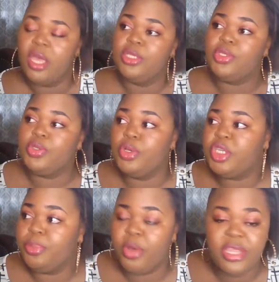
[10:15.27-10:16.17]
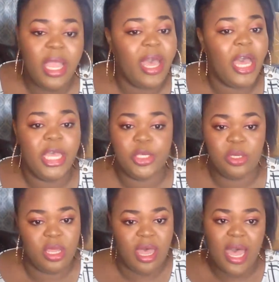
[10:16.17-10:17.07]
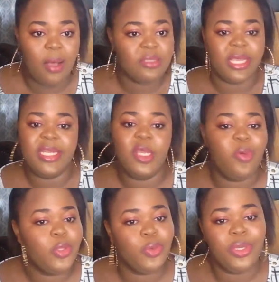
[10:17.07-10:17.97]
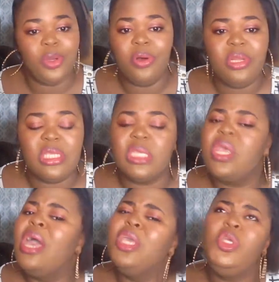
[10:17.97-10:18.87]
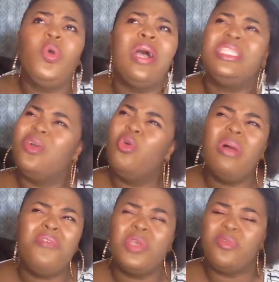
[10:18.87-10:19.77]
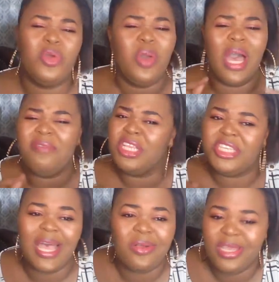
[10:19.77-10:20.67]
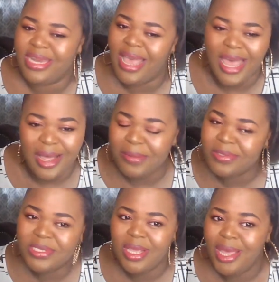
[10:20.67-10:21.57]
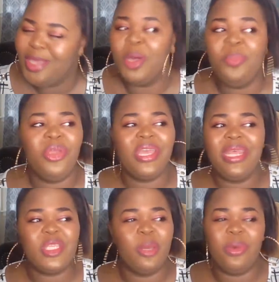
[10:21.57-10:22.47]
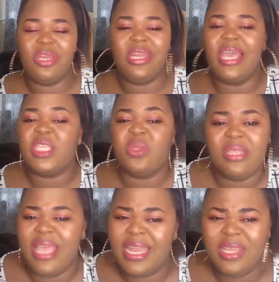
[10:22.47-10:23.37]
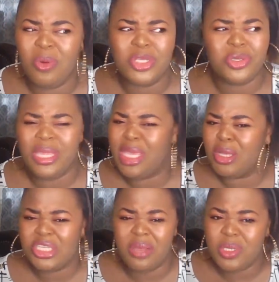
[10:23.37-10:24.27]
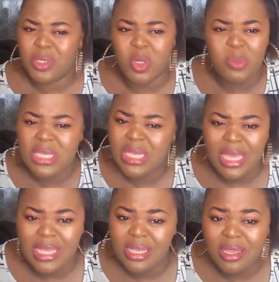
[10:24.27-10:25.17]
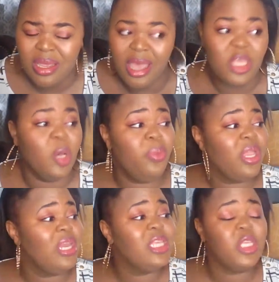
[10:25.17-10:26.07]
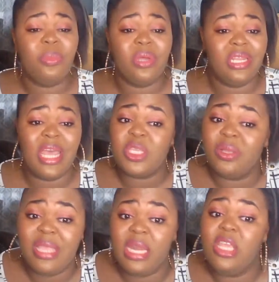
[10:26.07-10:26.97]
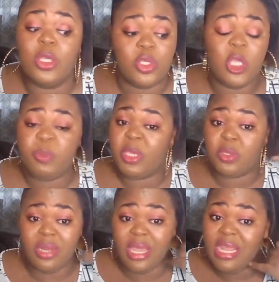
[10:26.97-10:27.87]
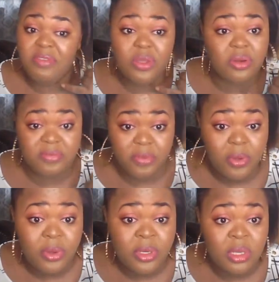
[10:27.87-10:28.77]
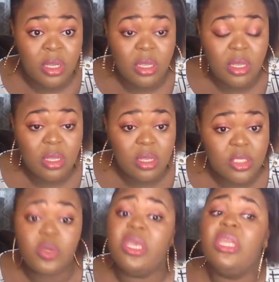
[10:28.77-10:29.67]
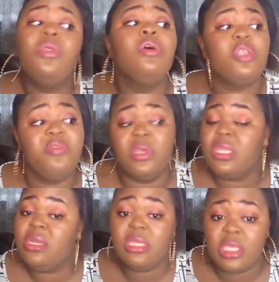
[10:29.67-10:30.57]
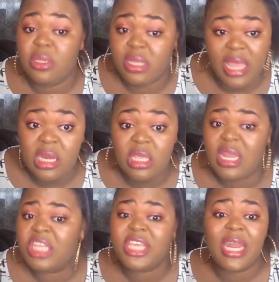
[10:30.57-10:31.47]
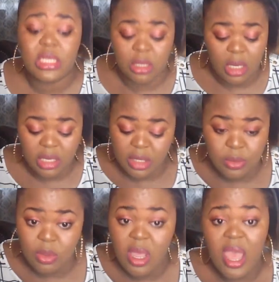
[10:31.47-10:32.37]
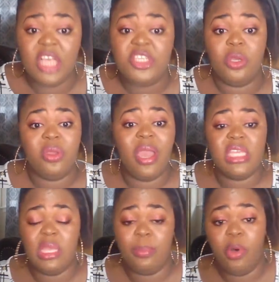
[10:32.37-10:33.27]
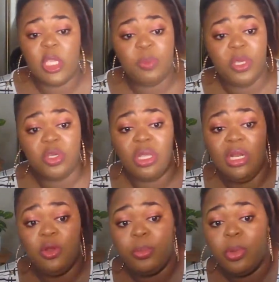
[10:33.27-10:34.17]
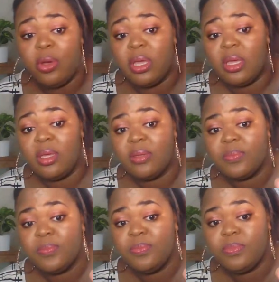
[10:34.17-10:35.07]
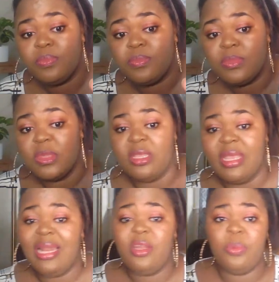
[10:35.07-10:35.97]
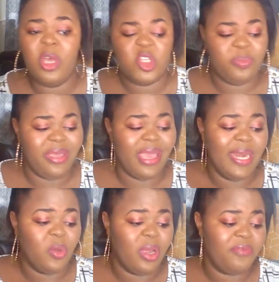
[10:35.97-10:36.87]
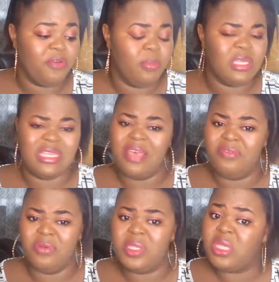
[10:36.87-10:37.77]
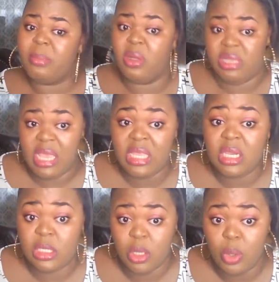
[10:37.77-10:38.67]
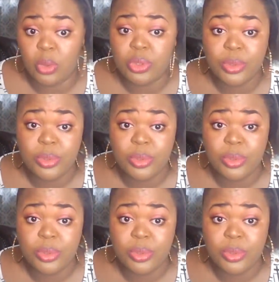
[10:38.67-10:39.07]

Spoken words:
So she brought the guy to the house and they were doing all these things. You, as a woman, first of all, you have a child in that house. You're bringing in somebody that is not daddy. What do you think your child is going to be saying? You're bringing in somebody that is not daddy. Your son speaks to daddy every day on the phone. So he knows, obviously, this is not daddy. That child is not little. I showed you guys the boy's picture, the little boy. That little boy should be anywhere from 7 to about 10 years old.